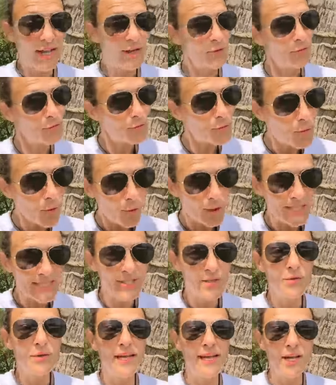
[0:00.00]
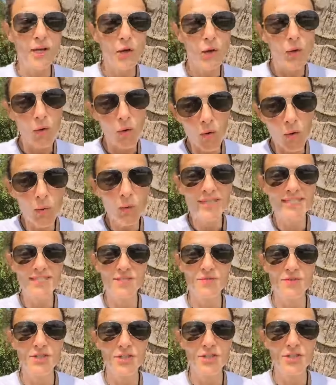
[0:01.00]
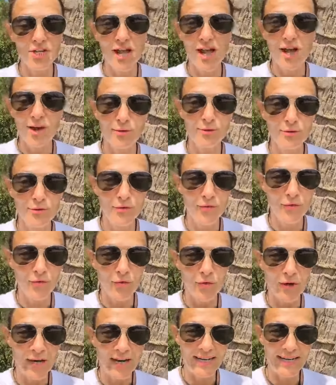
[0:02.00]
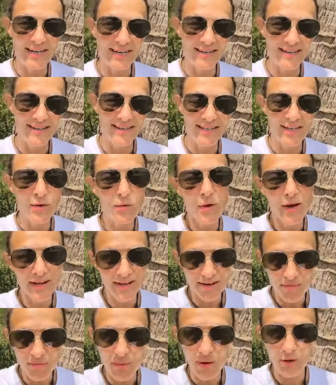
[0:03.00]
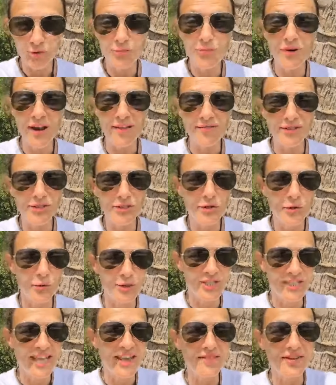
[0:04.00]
and of course you can always reach out for and inquire about private coaching.